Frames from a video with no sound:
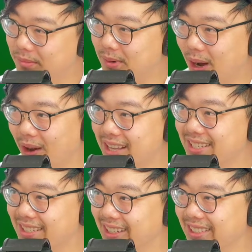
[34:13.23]
bro. It's
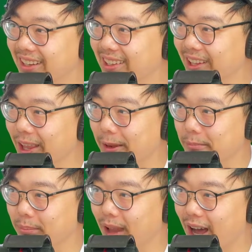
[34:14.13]
such a lit
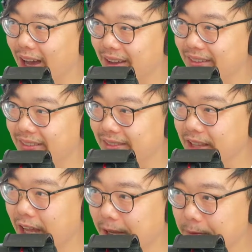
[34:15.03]
block. Like,